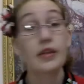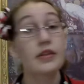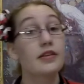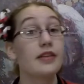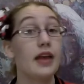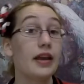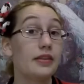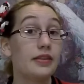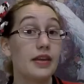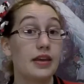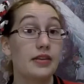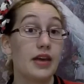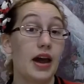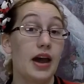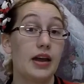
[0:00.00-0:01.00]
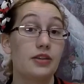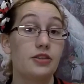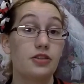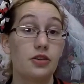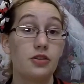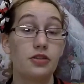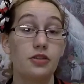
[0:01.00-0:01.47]
The second thing that I had
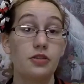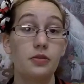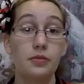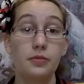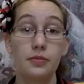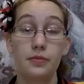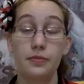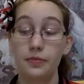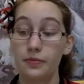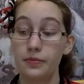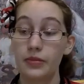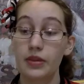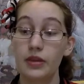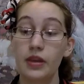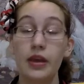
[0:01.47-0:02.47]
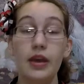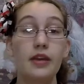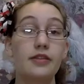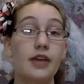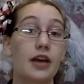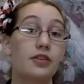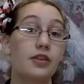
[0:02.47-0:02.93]
showed you
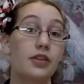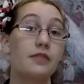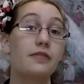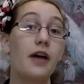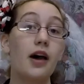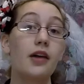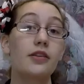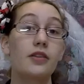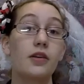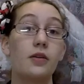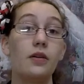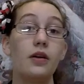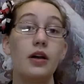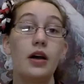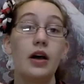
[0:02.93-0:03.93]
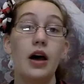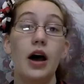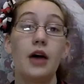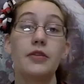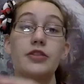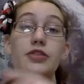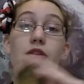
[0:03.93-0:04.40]
is actually the fossil
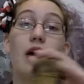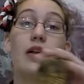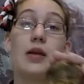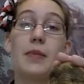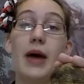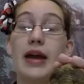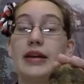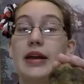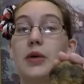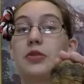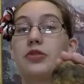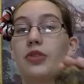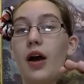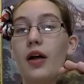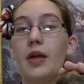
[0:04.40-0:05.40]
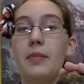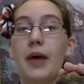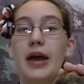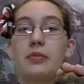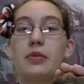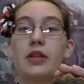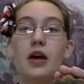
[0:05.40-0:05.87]
of a trilobite. Now, a
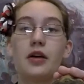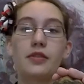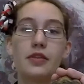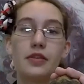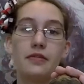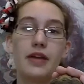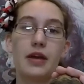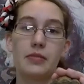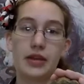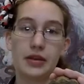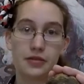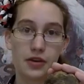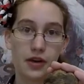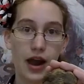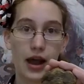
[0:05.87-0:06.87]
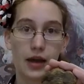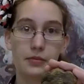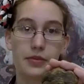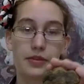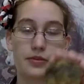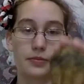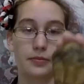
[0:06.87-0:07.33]
trilobite belongs to the family of
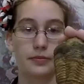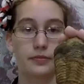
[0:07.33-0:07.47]
crabs.